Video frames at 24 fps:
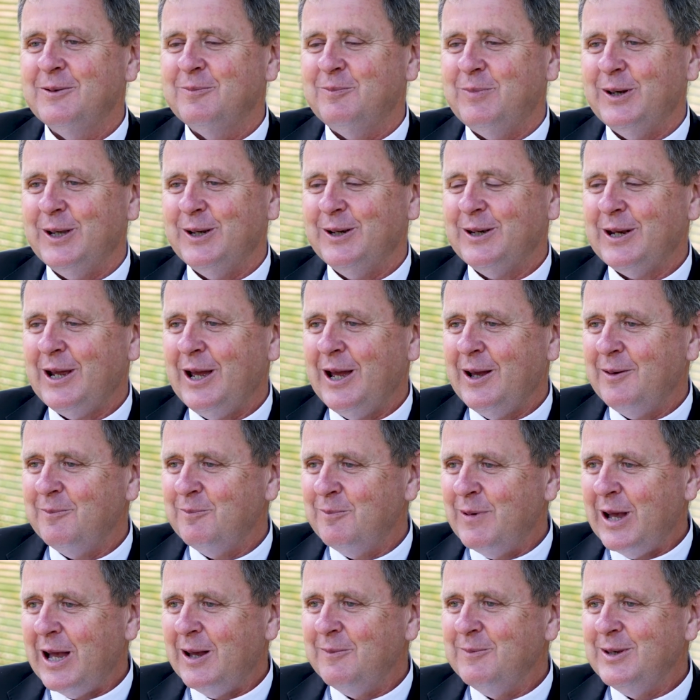But
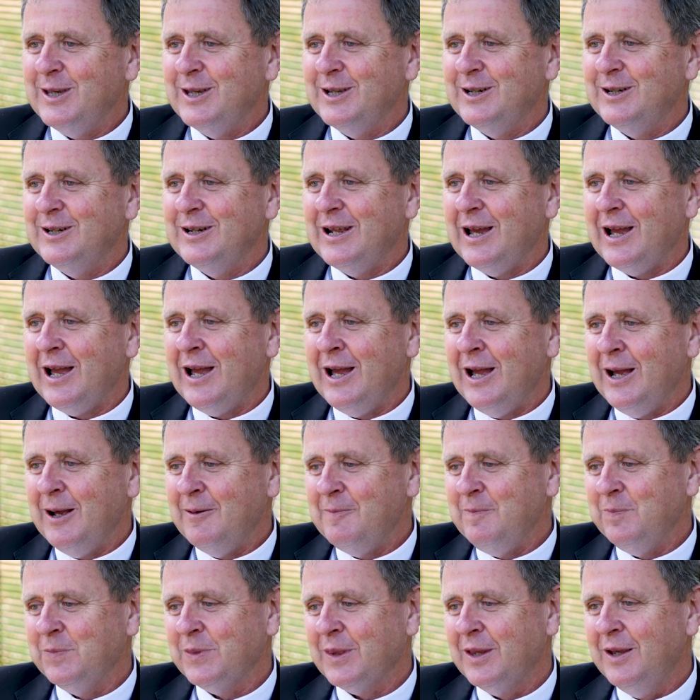
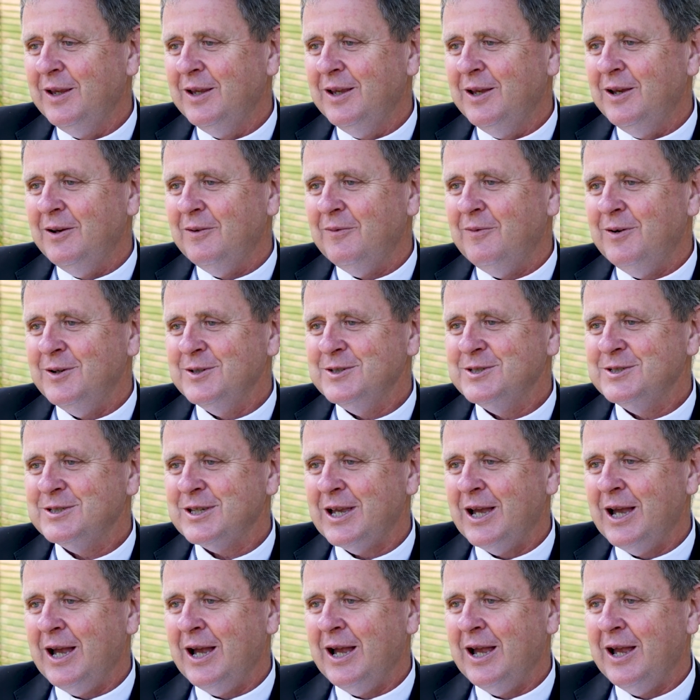Marmion was
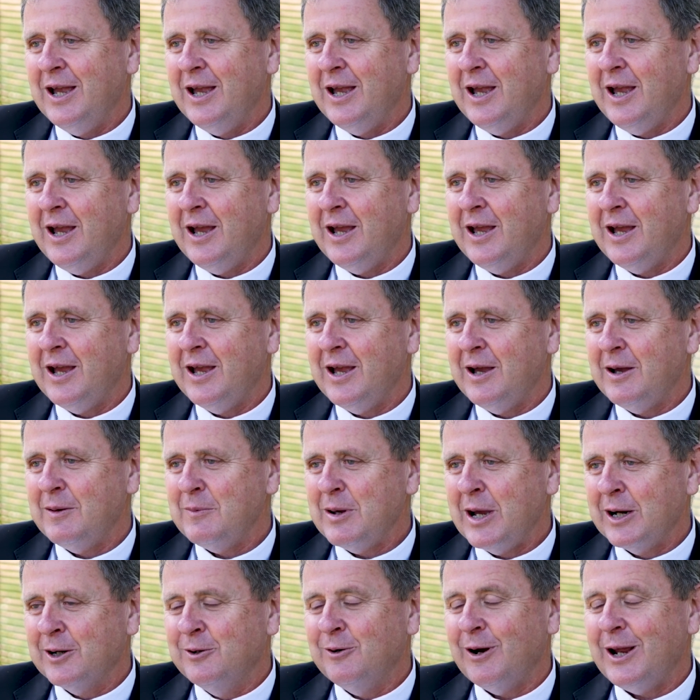a
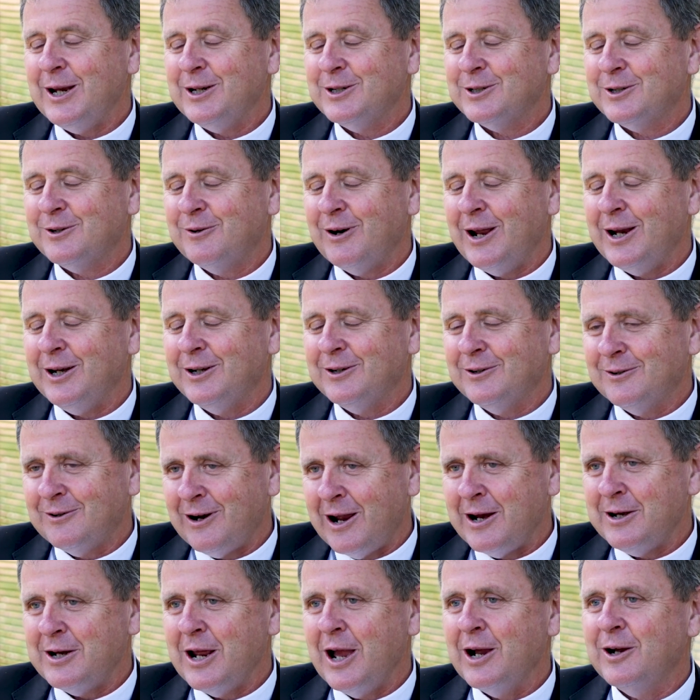
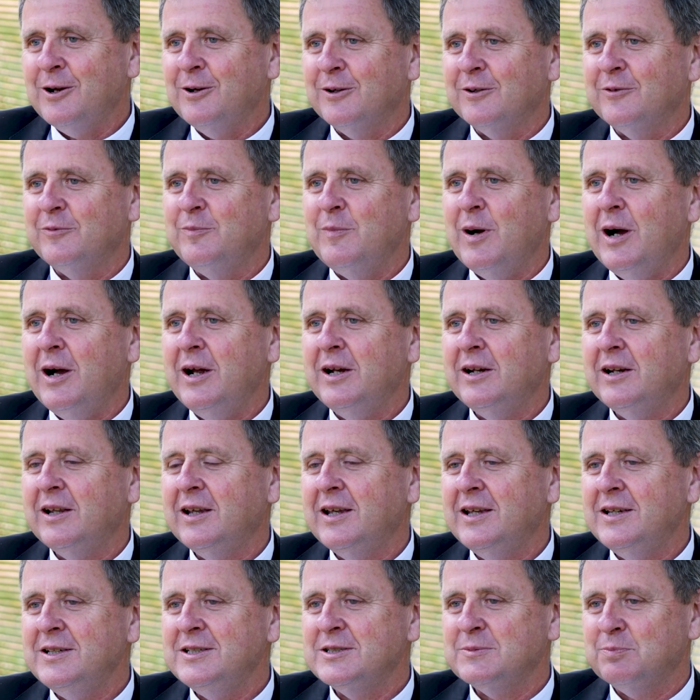great uncle of mine.
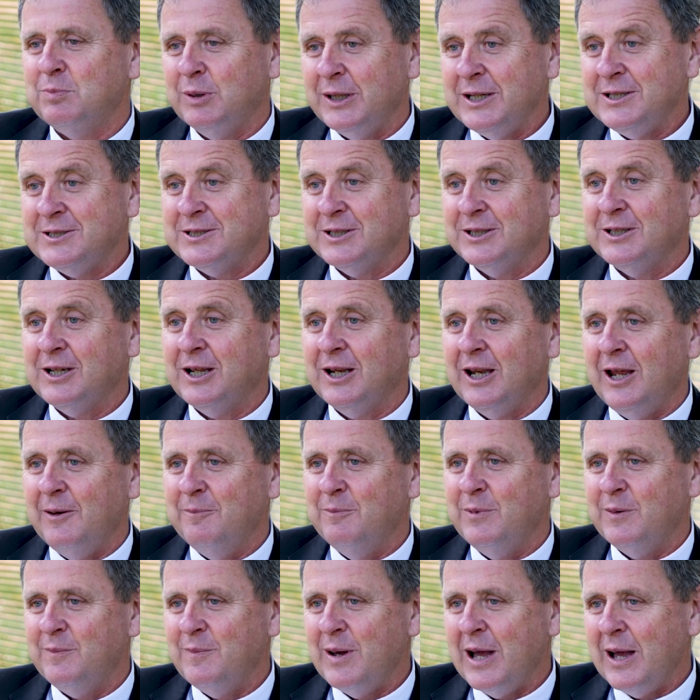He's Blessed
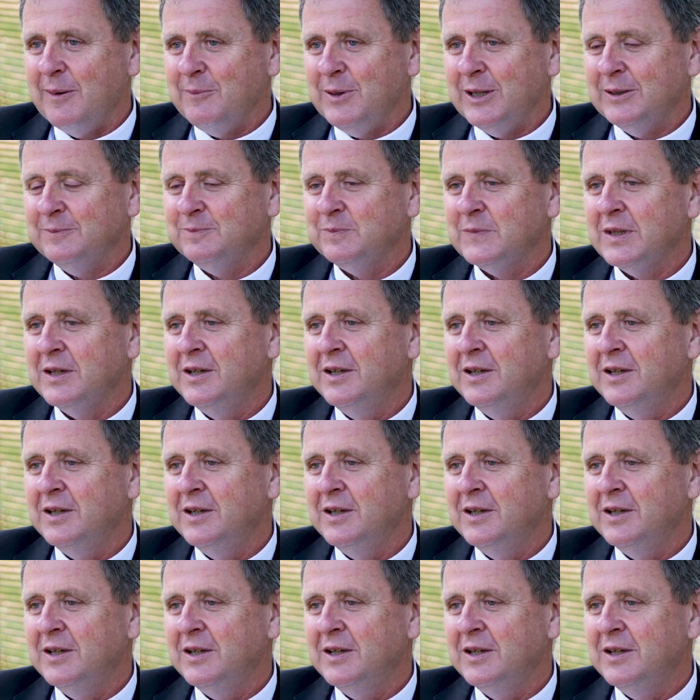Columba Marmion.